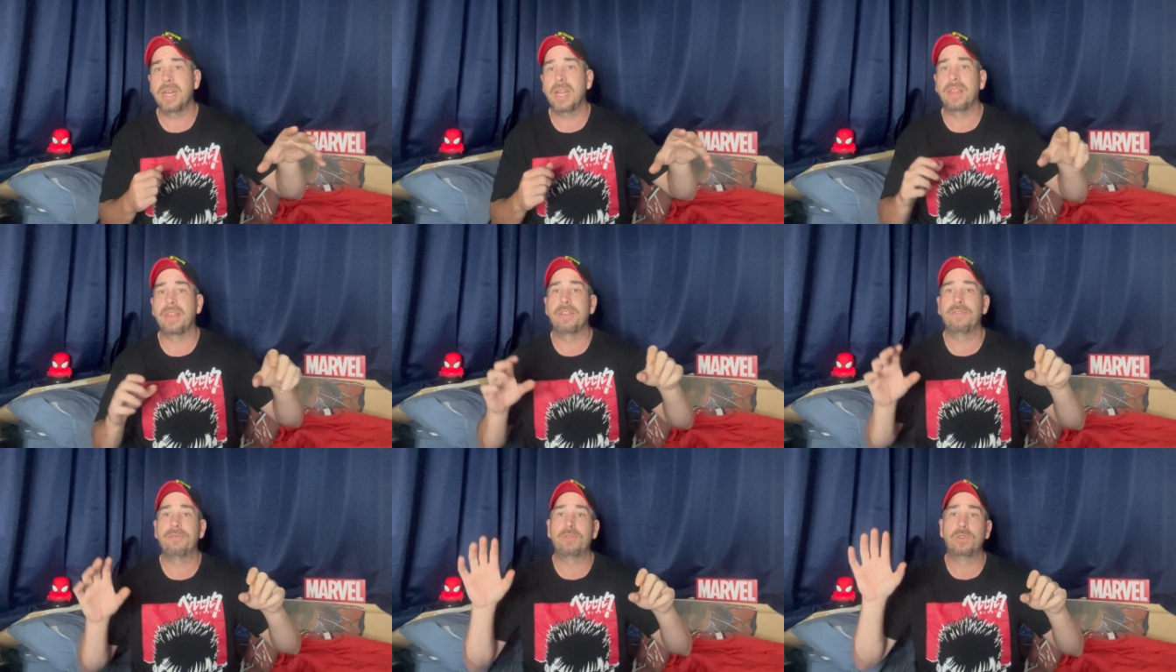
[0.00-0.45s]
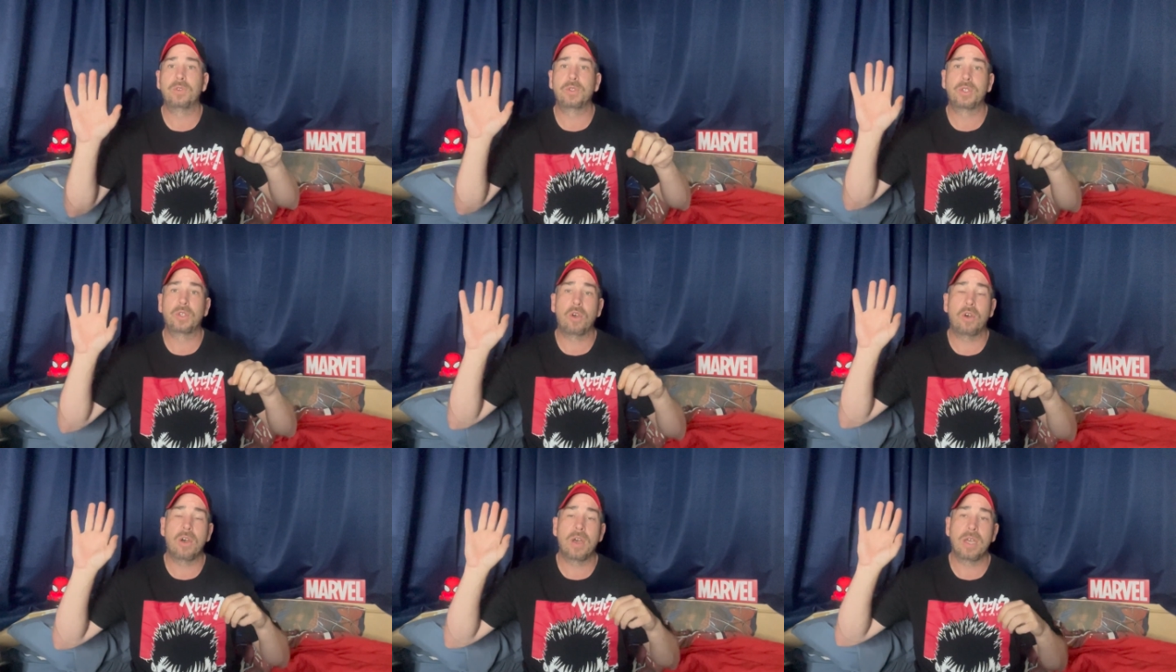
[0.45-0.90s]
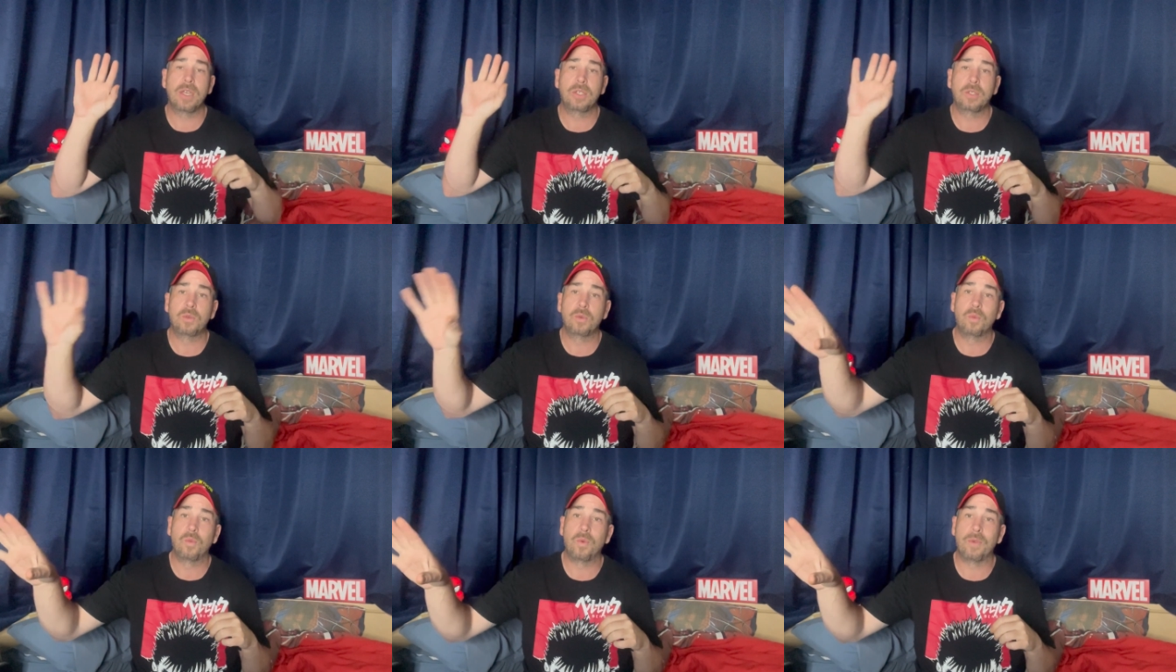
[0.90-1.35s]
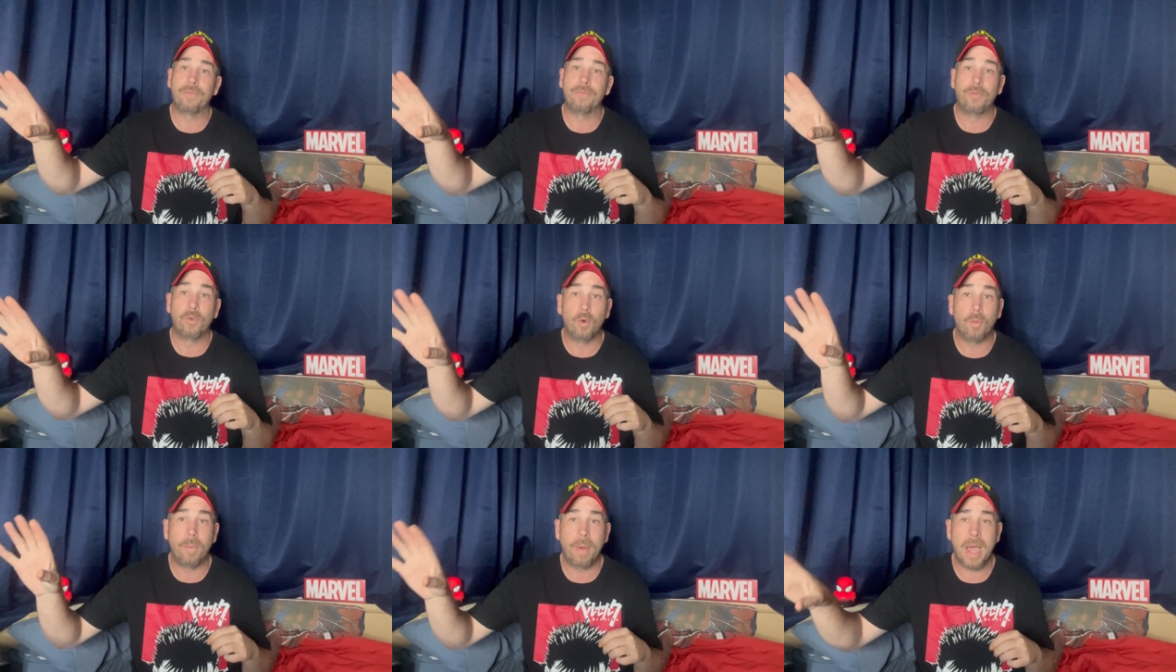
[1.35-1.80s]
and then full size with
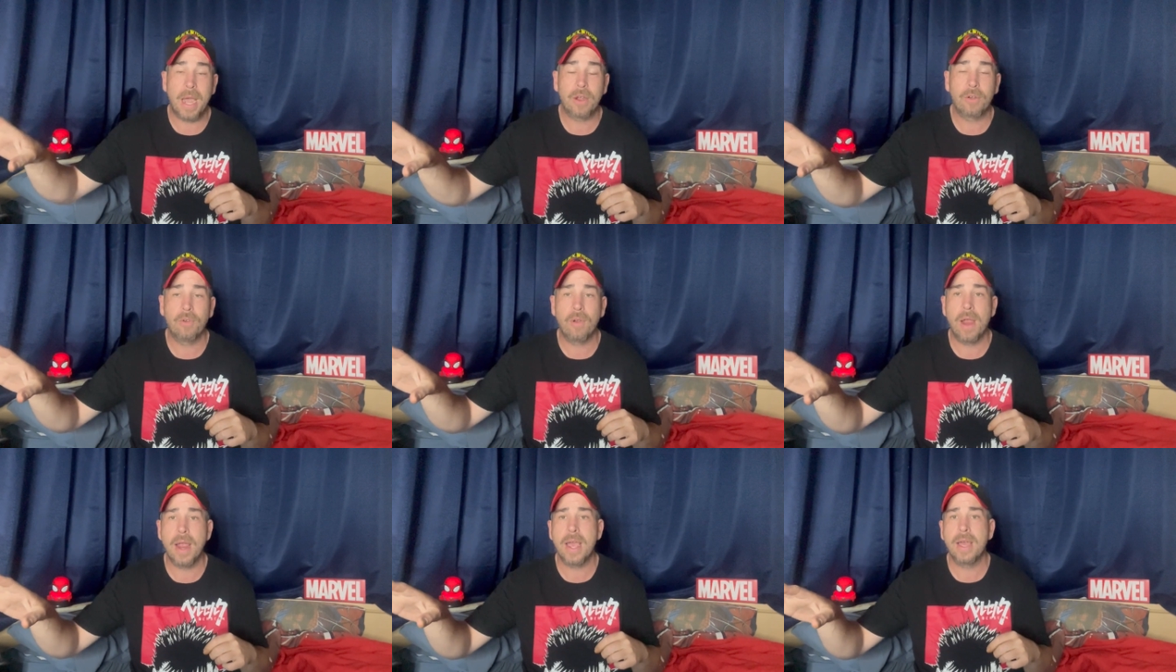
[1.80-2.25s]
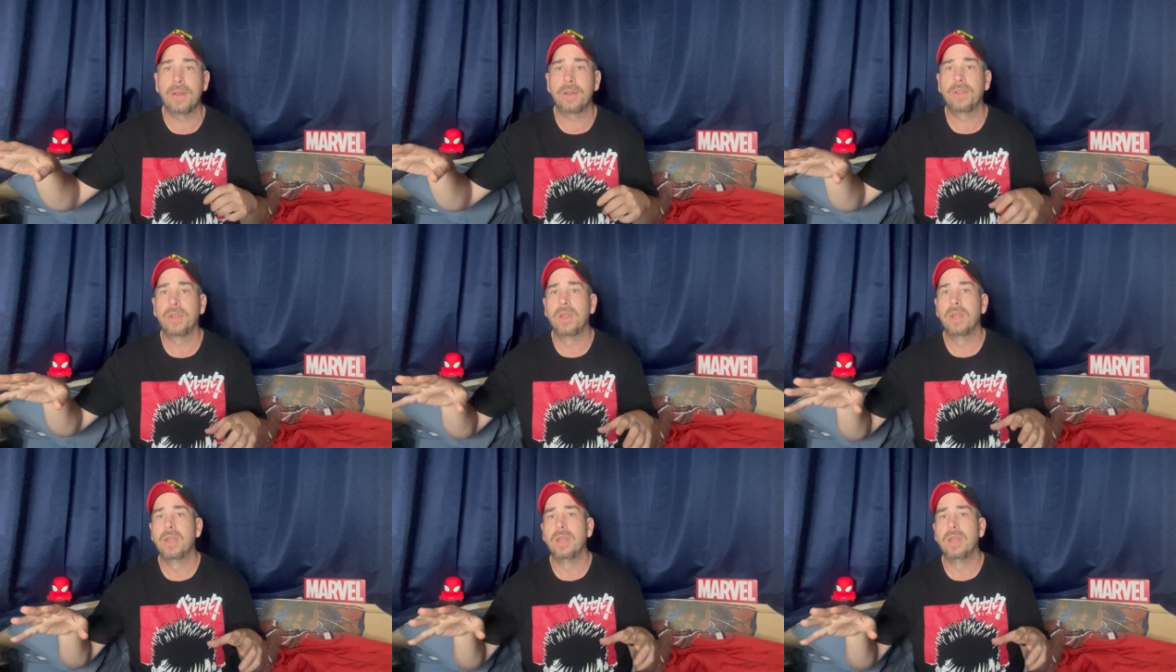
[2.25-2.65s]
full background.